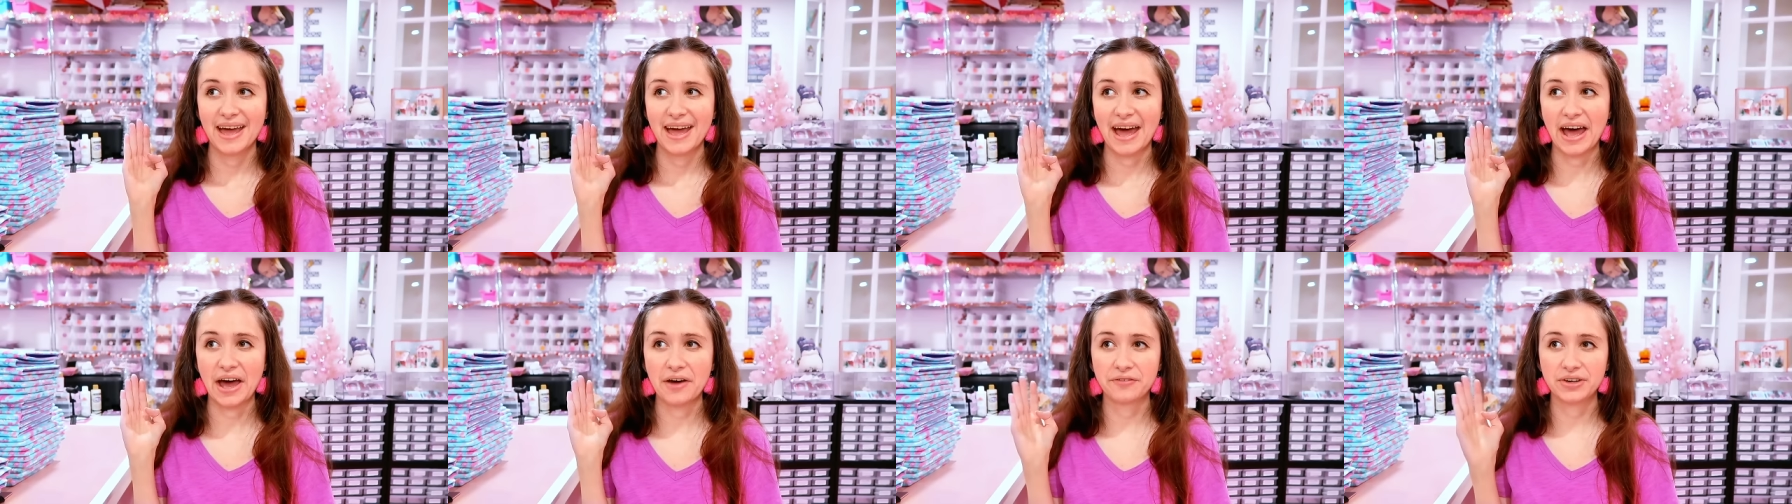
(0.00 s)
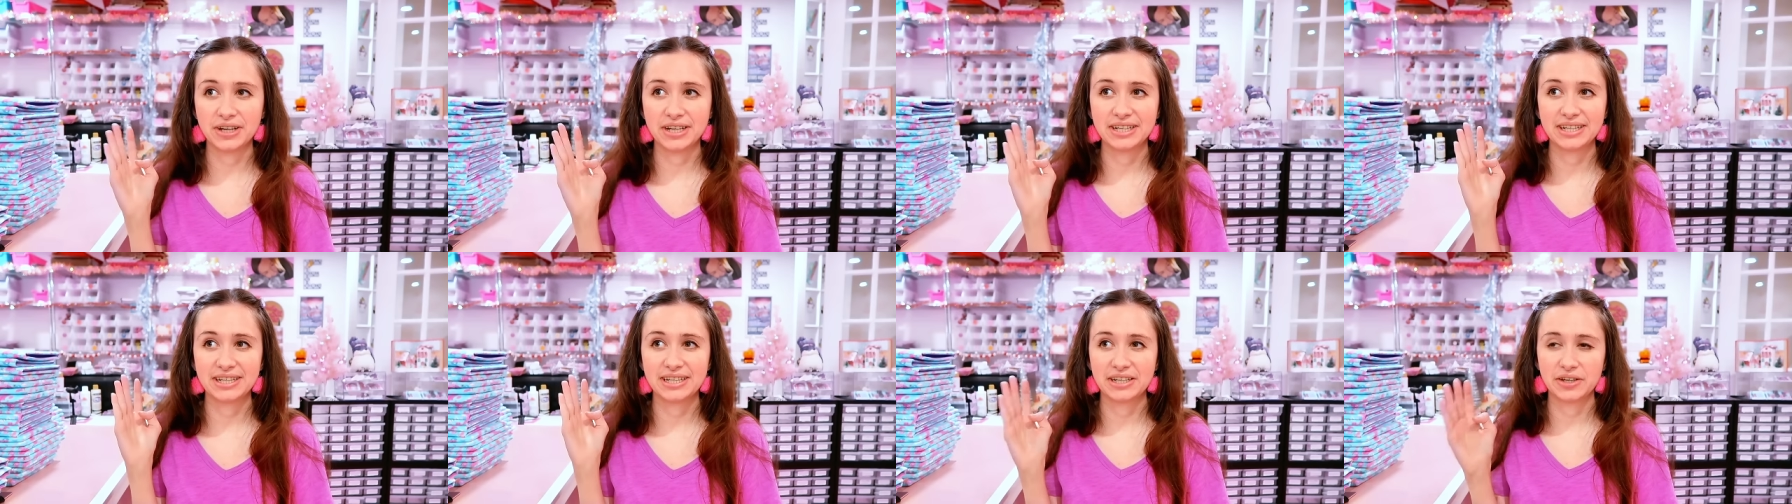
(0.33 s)

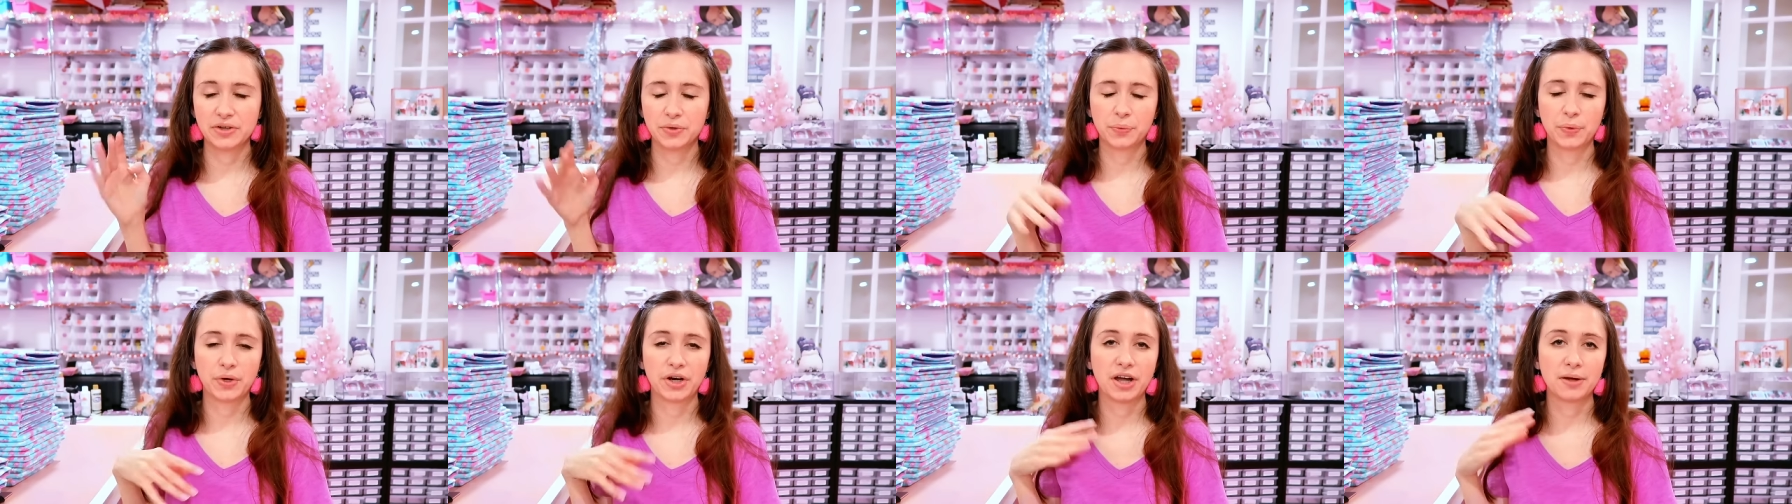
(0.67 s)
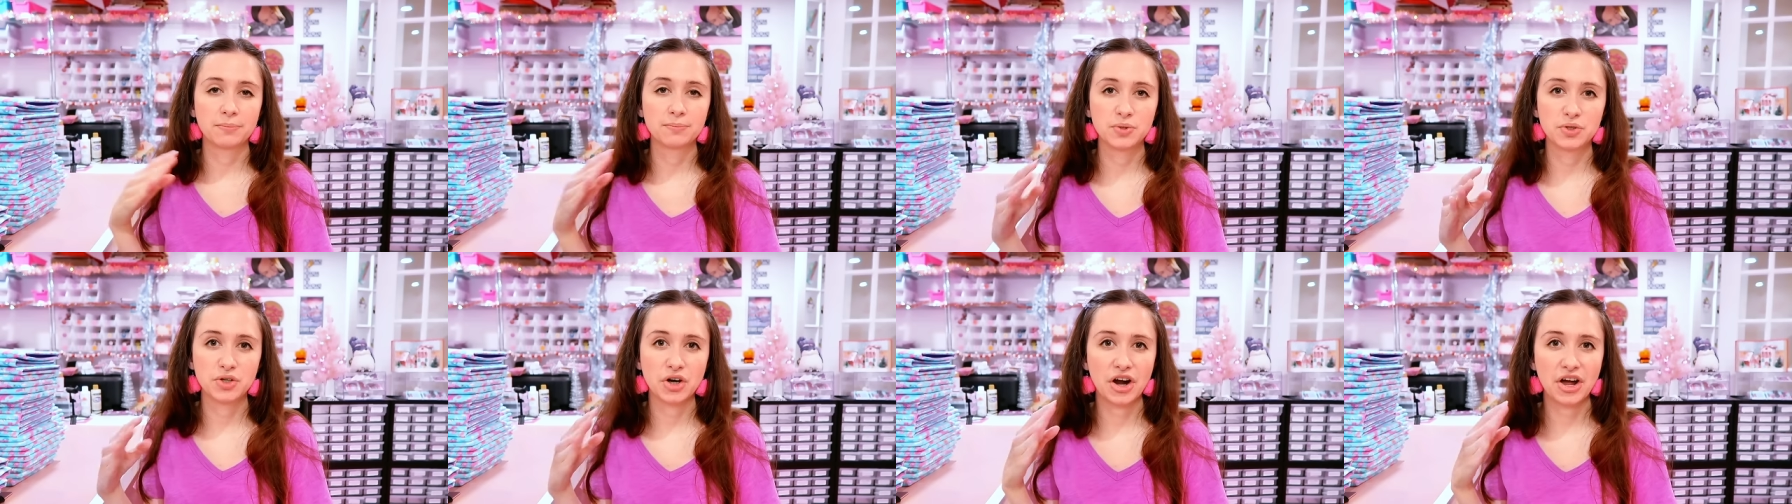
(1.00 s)
having to when
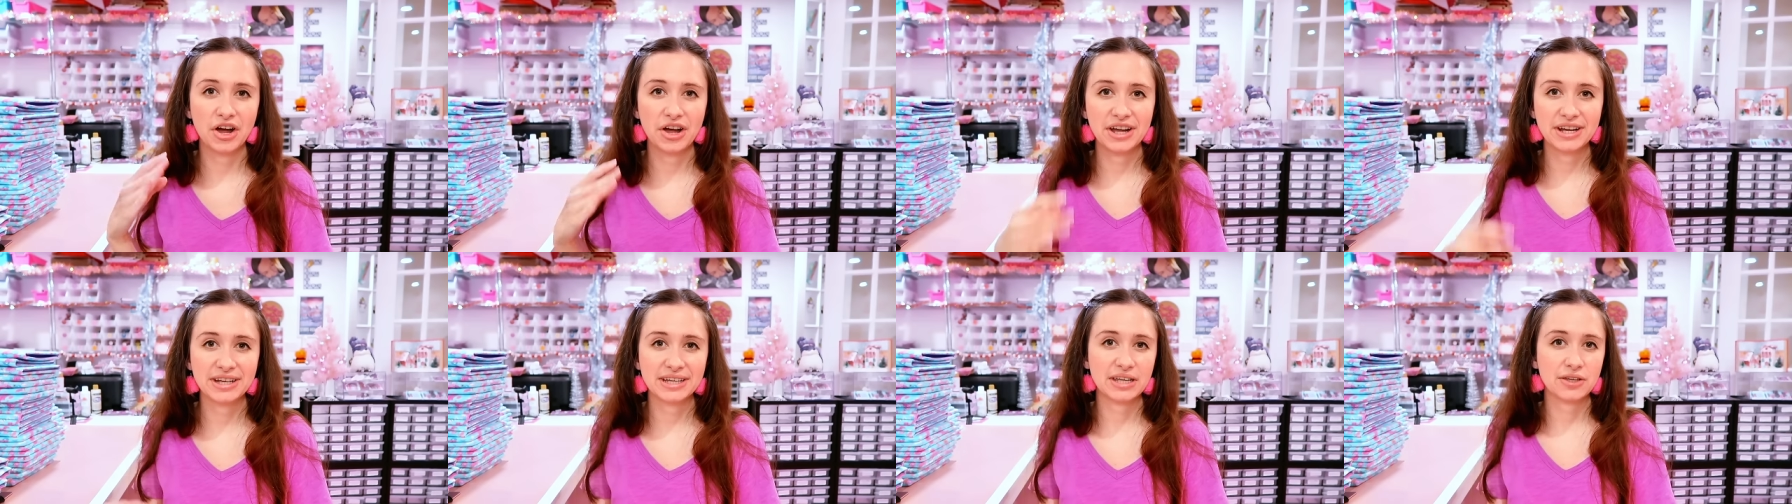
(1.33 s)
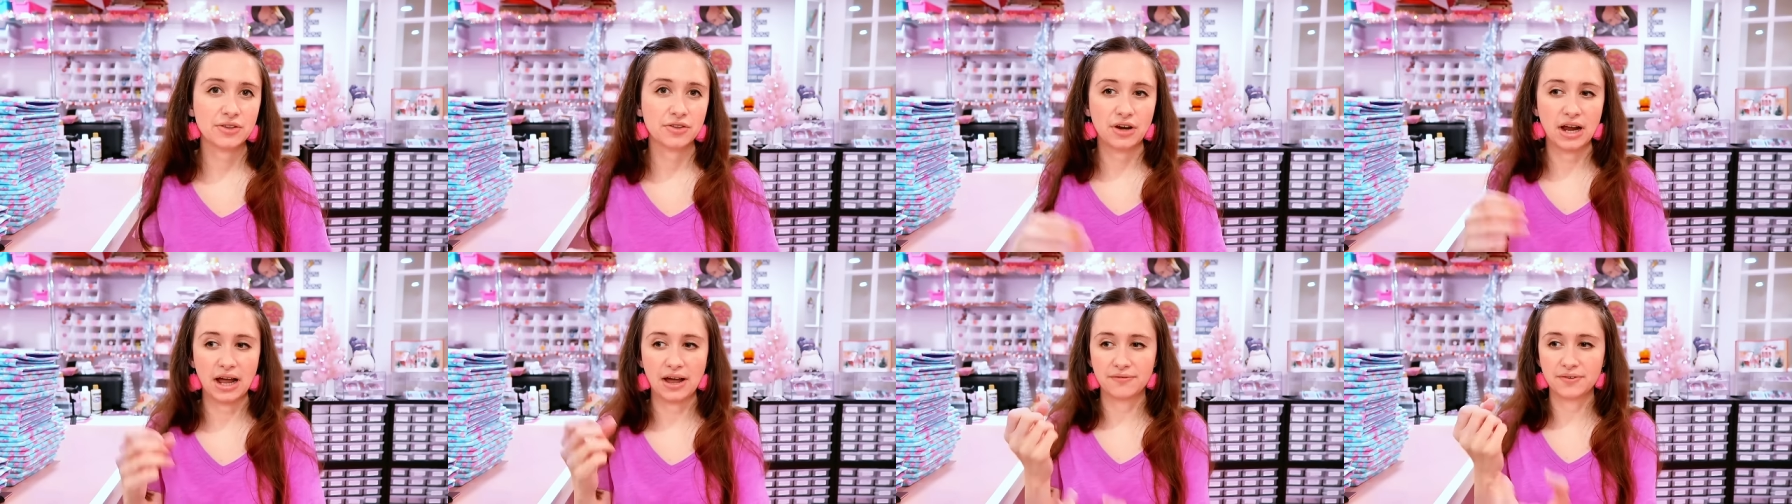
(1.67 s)
I'm drawing
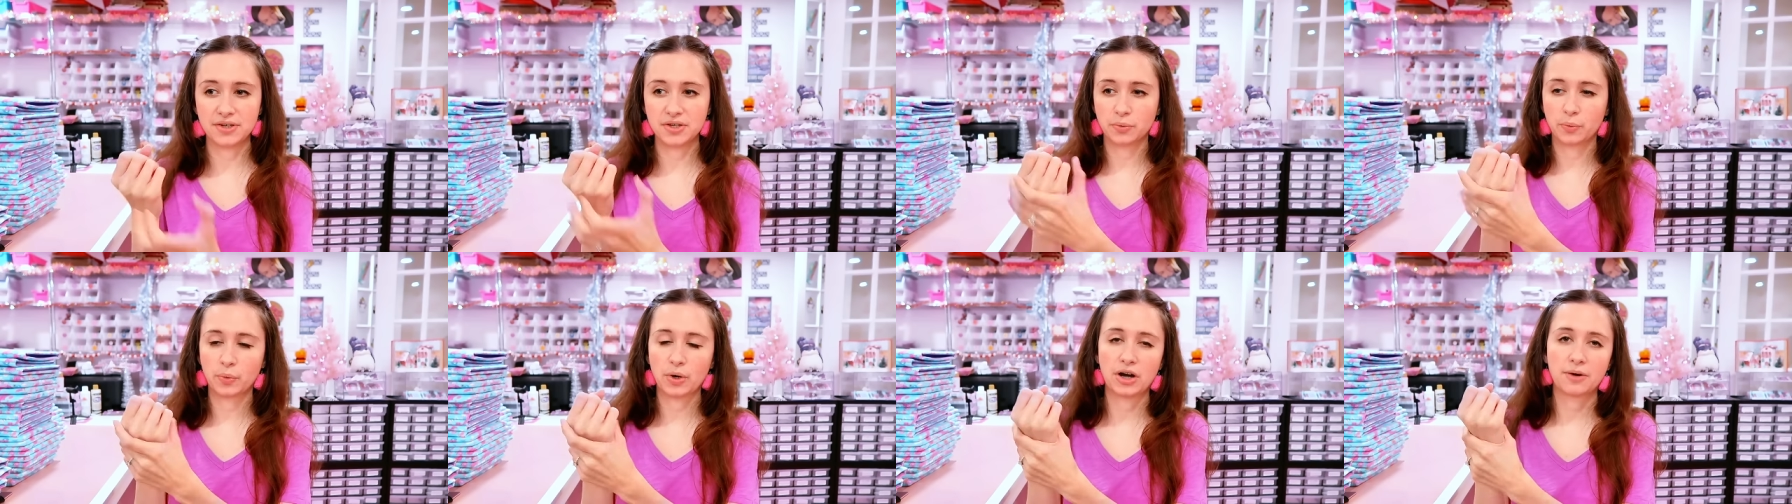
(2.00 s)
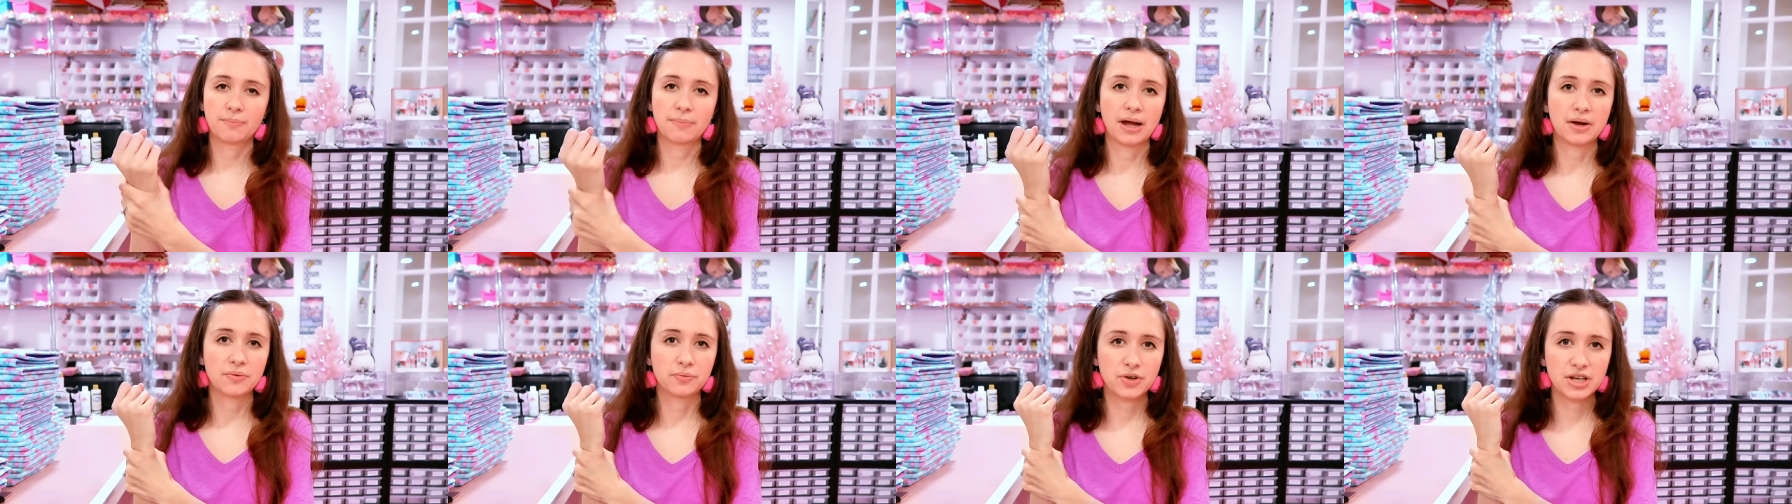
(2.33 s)
either having to
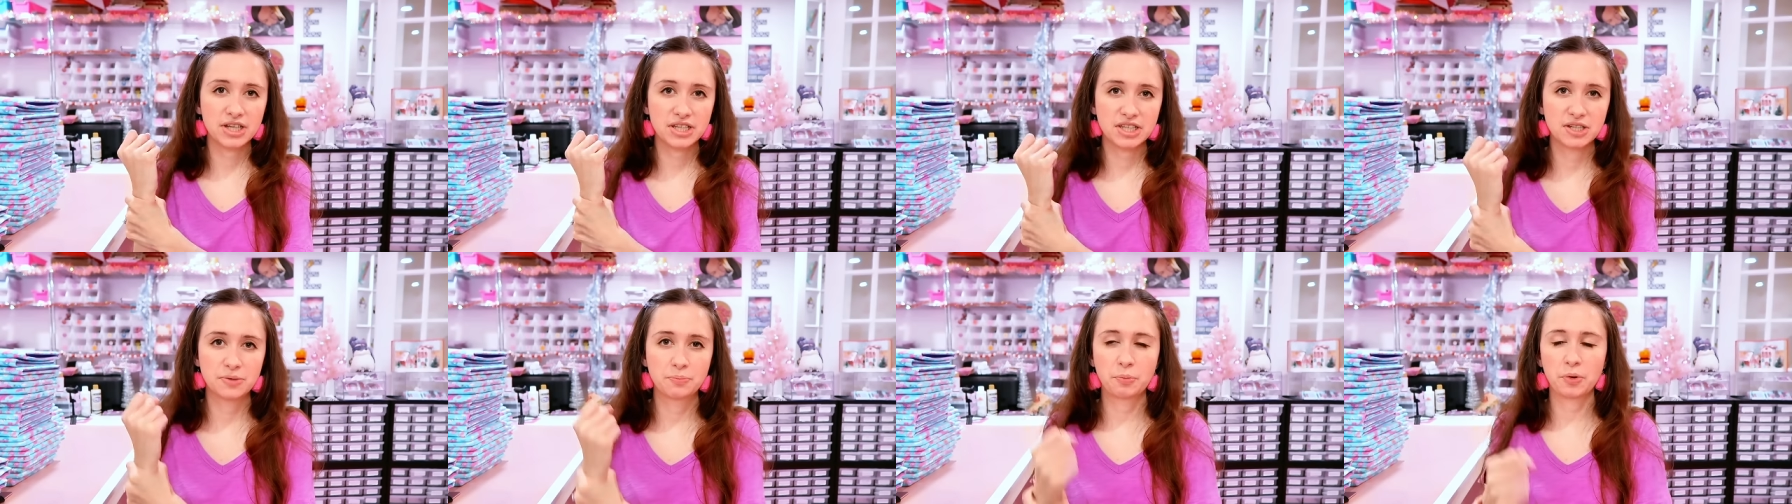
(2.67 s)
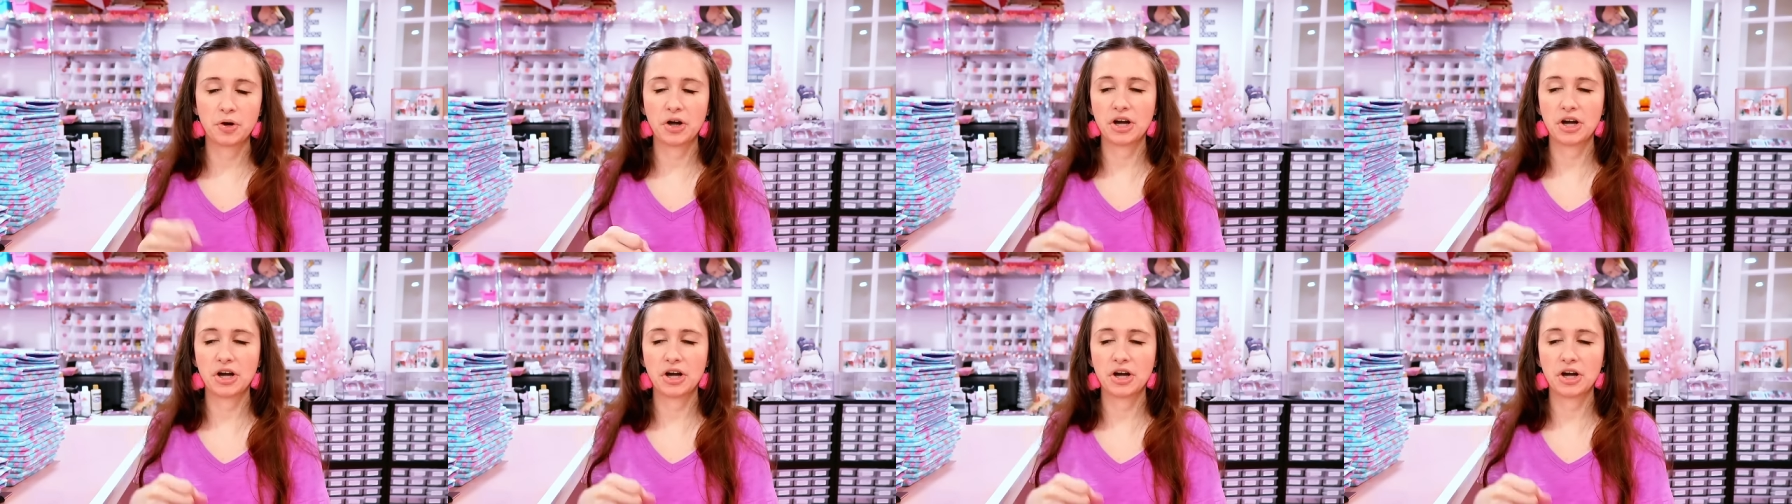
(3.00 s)
wear my wrist